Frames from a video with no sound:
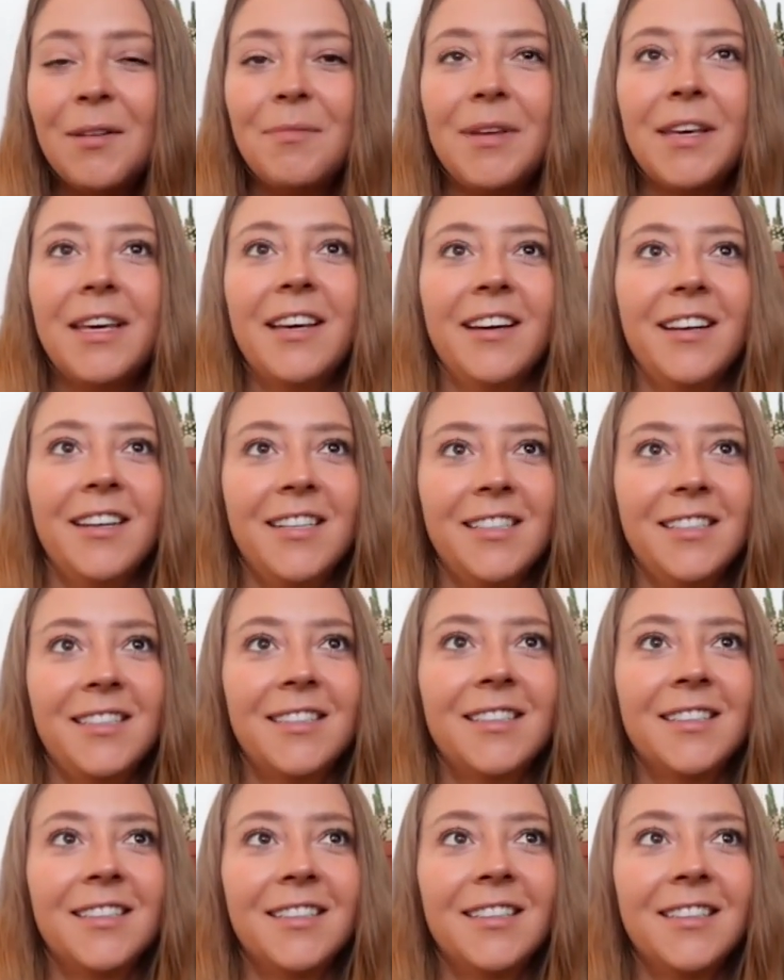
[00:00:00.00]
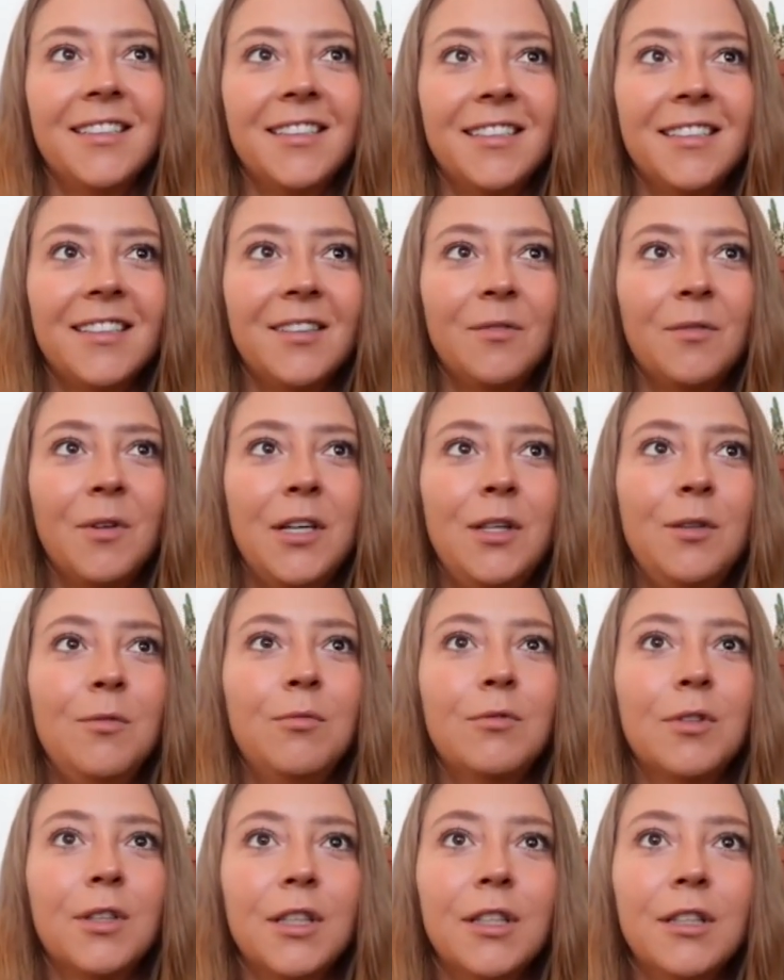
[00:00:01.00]
Because when
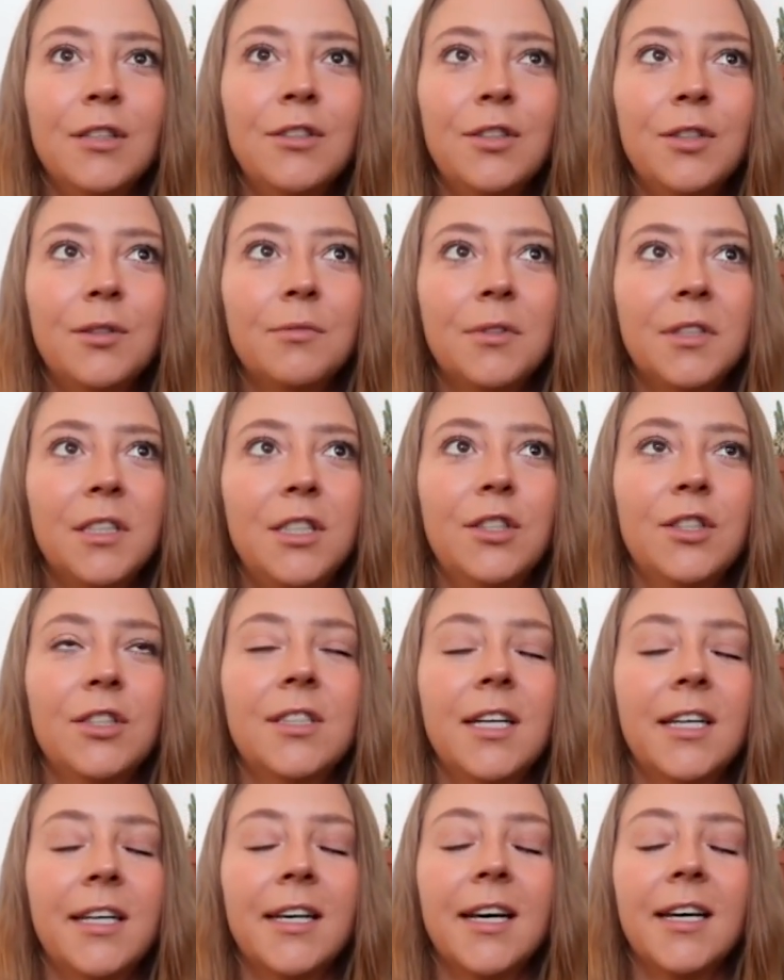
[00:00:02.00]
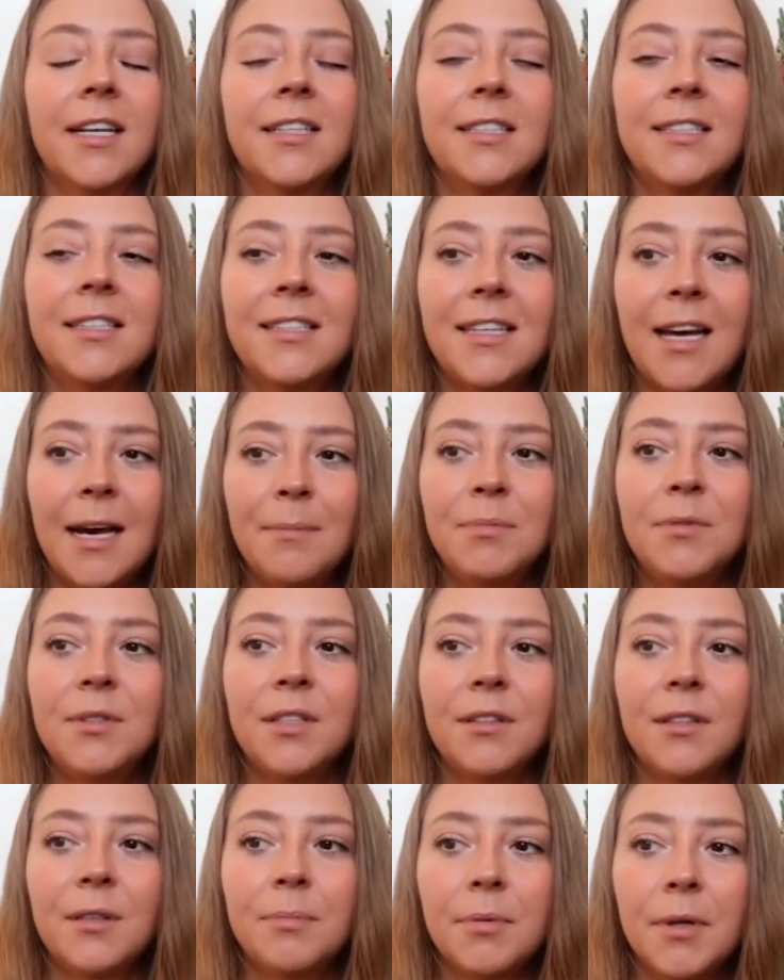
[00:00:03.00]
you learn to really just like
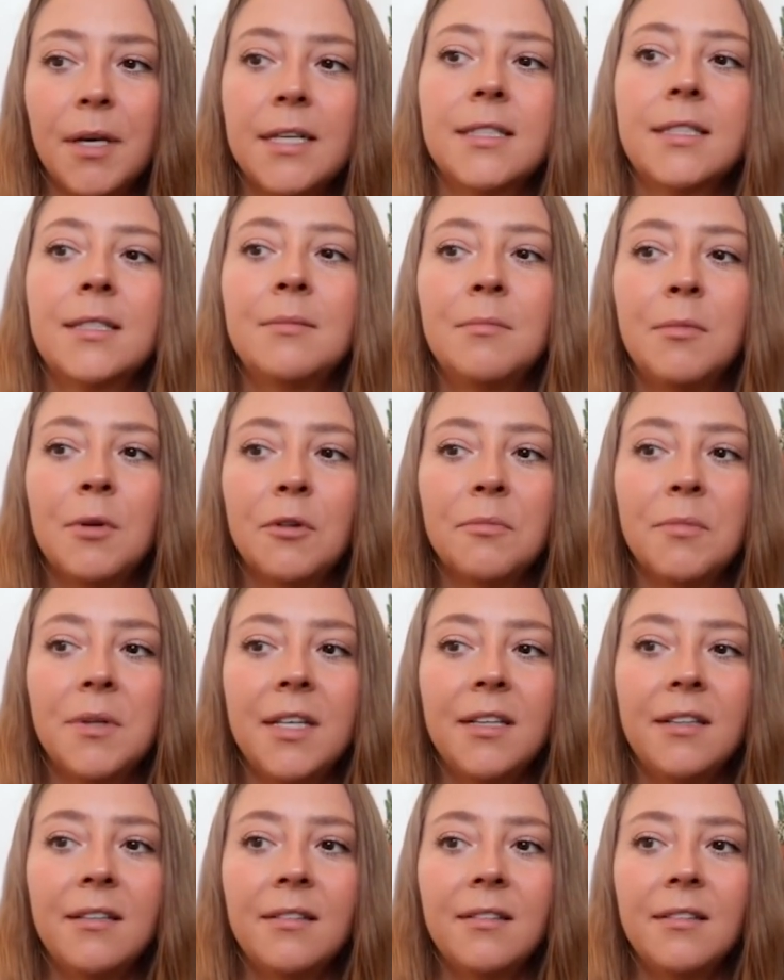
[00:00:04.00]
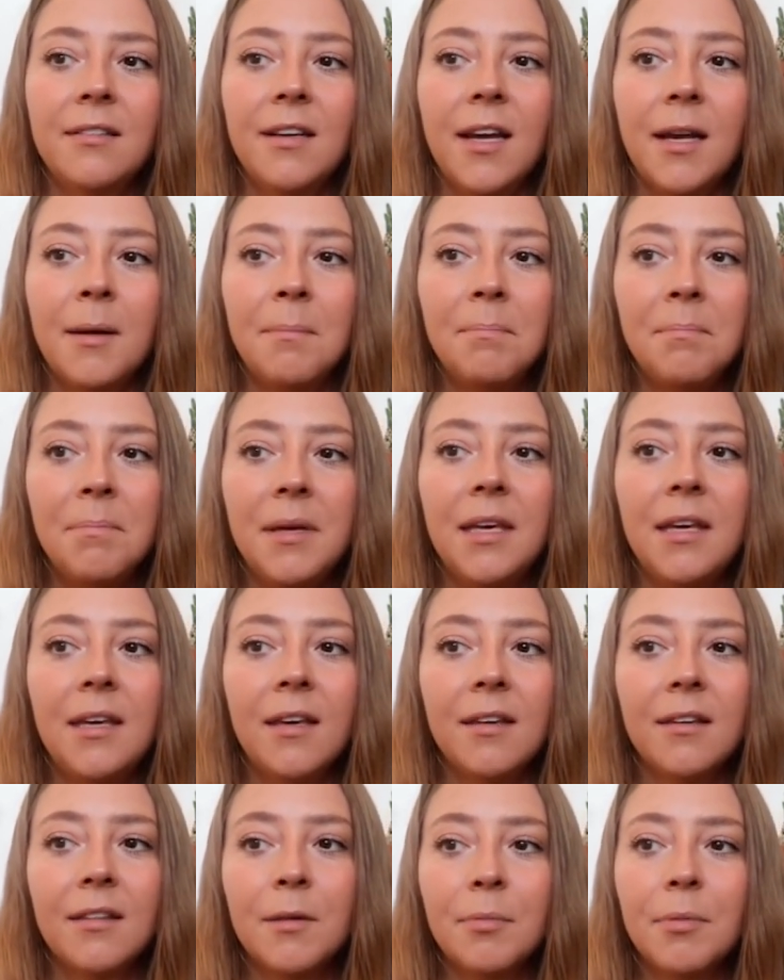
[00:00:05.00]
accept the present moment and be
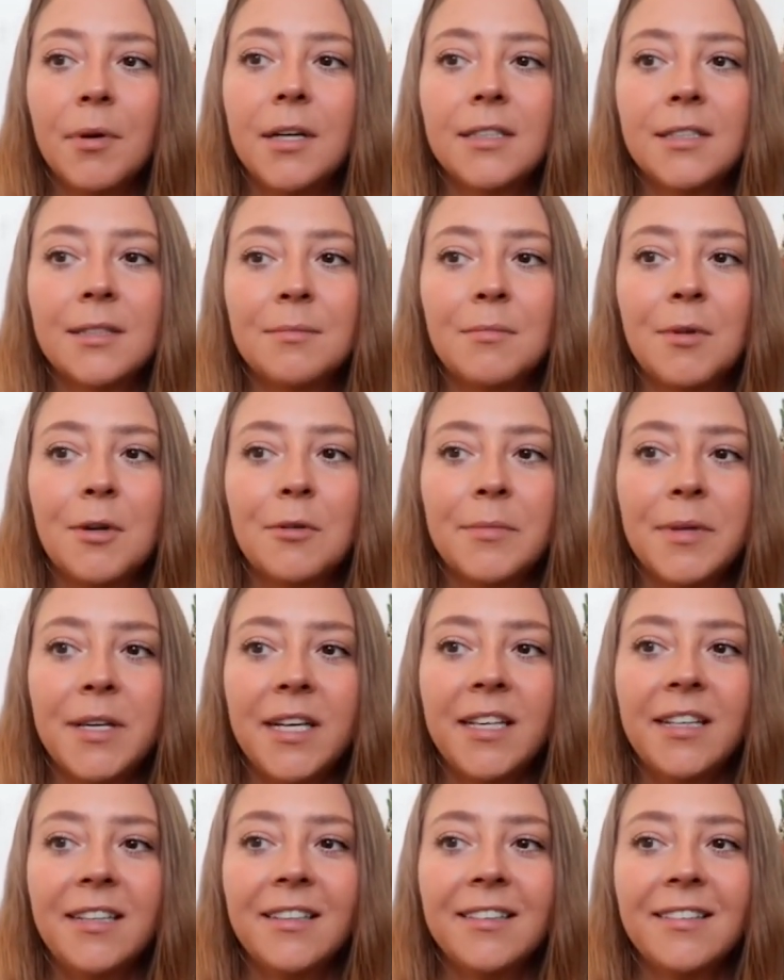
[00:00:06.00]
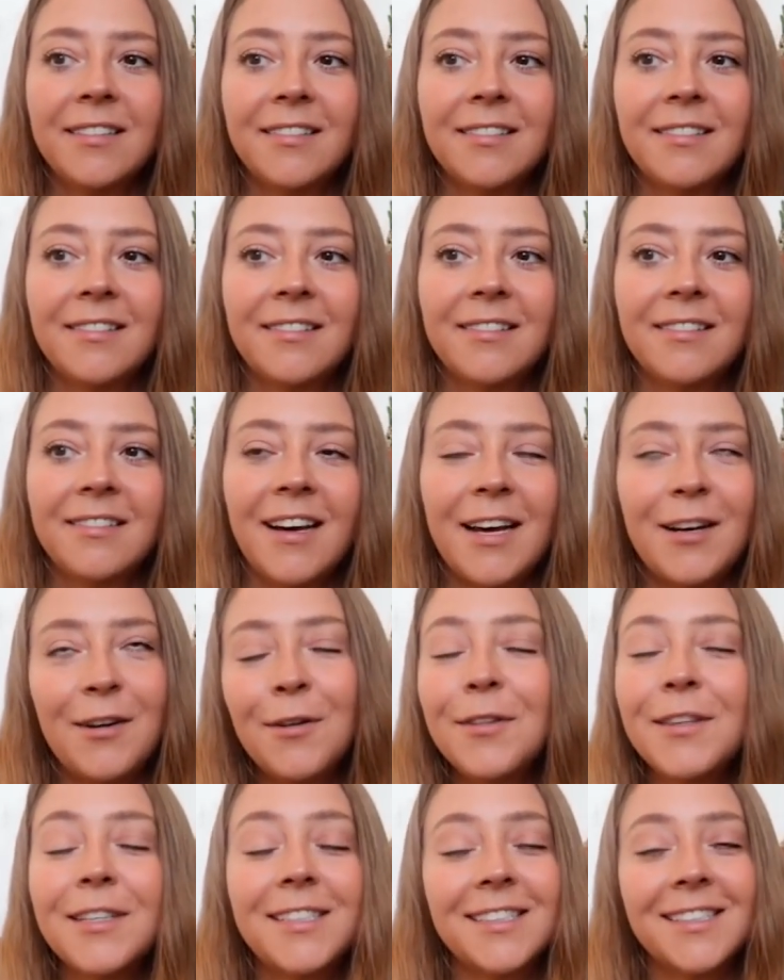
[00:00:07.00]
in the present moment, I
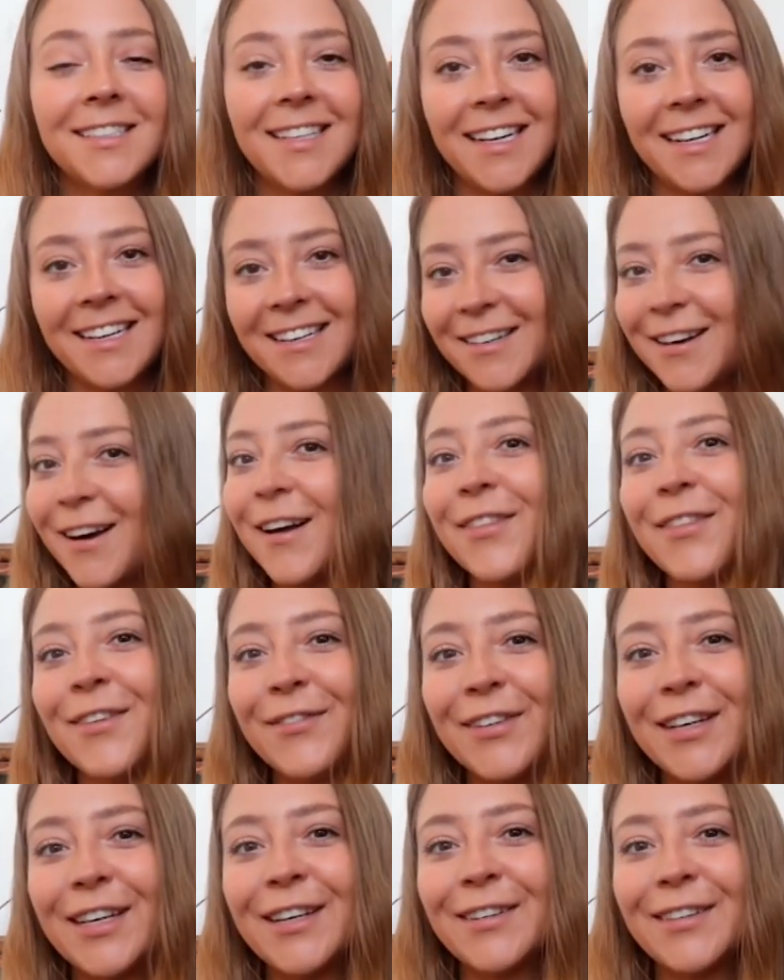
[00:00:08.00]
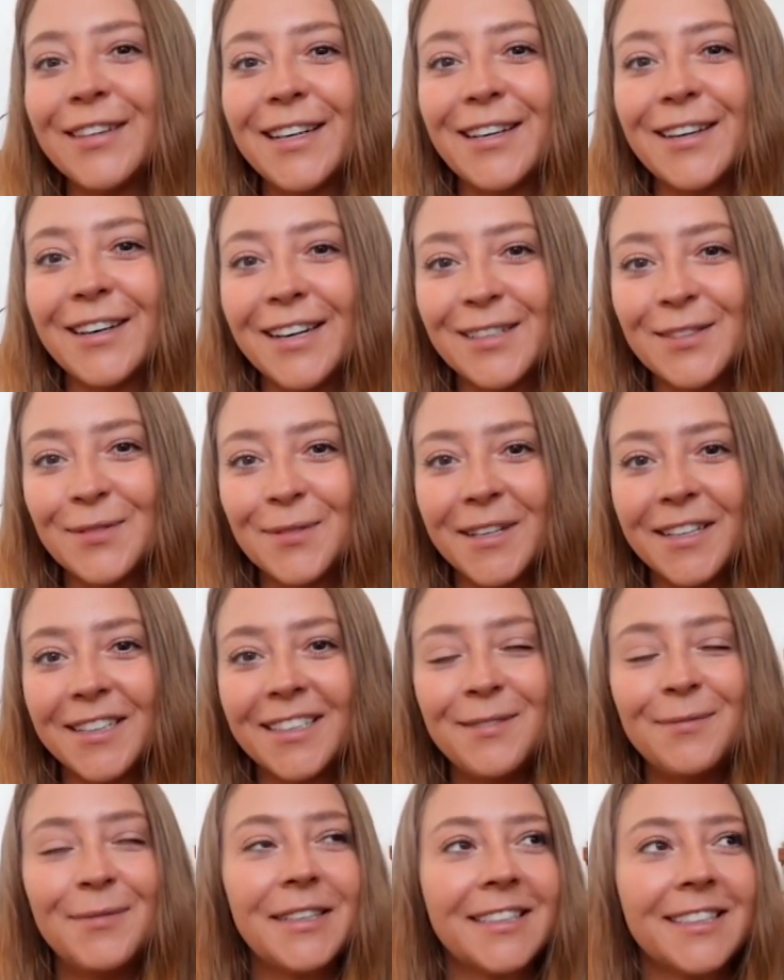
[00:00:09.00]
know this is like not the video that you guys
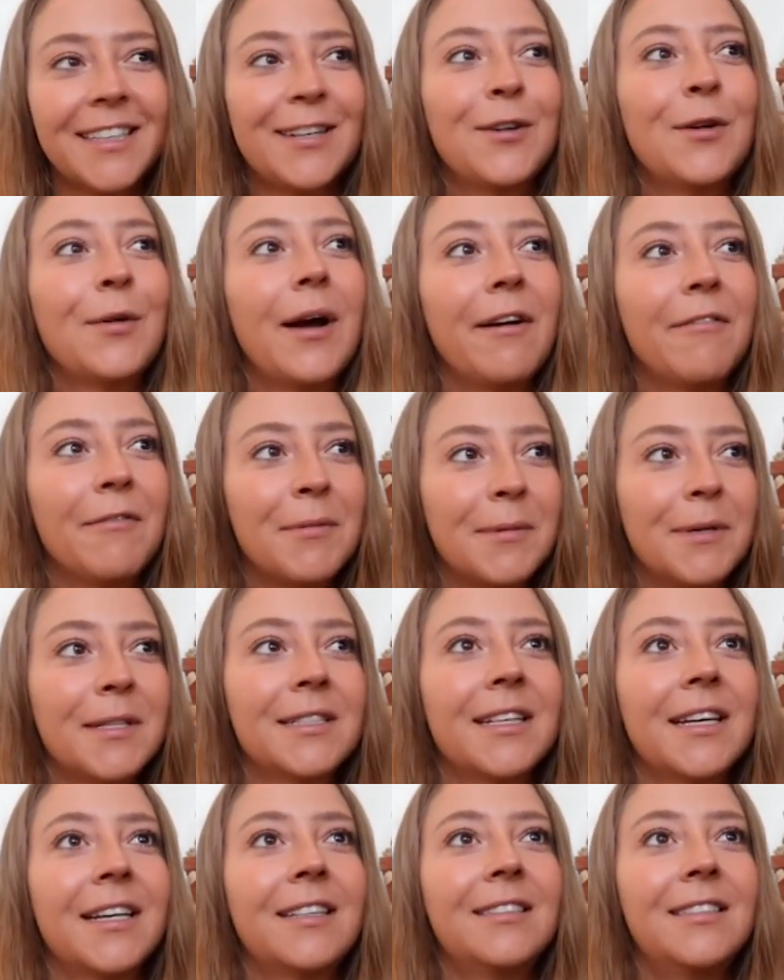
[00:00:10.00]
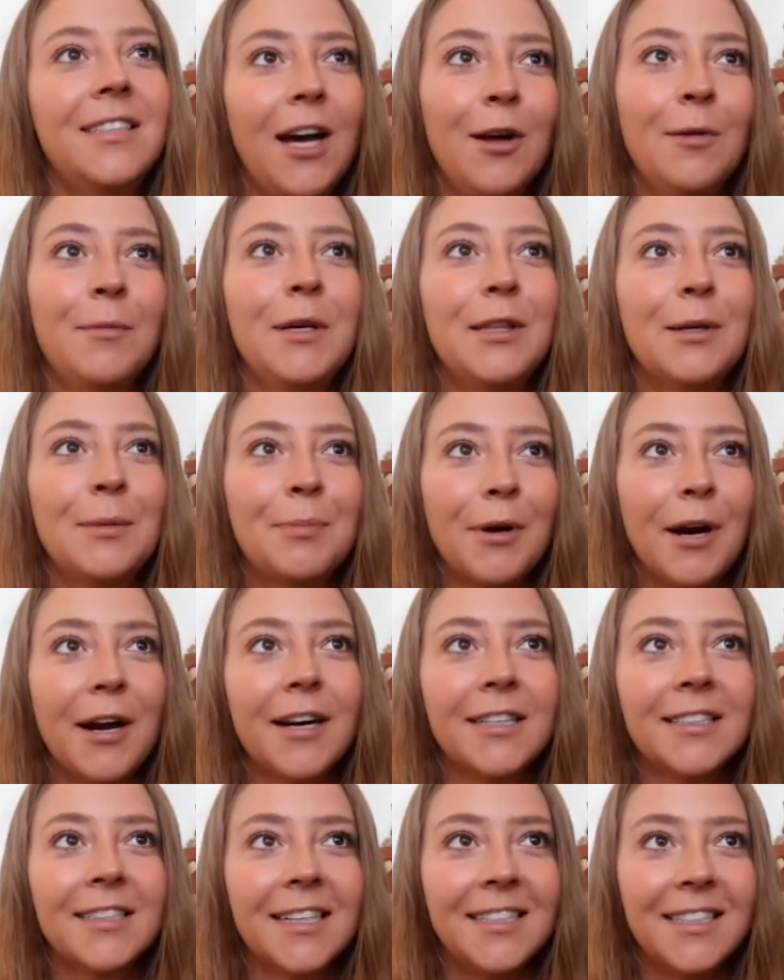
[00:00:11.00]
wanted, because I know everybody's like, tell me the
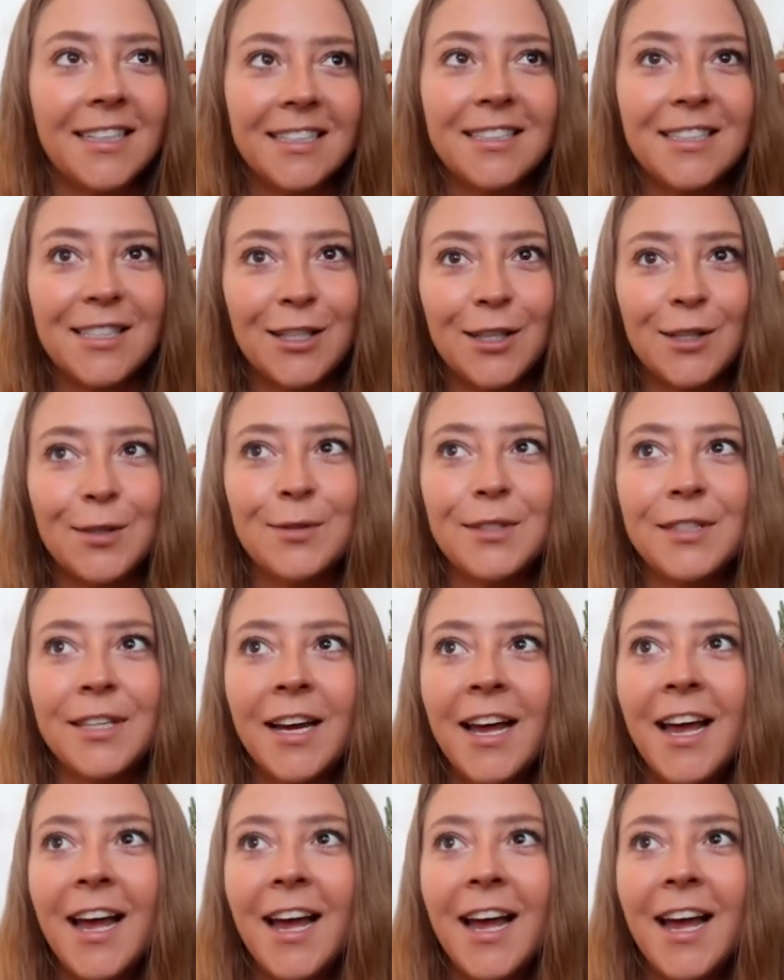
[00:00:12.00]
products I need to use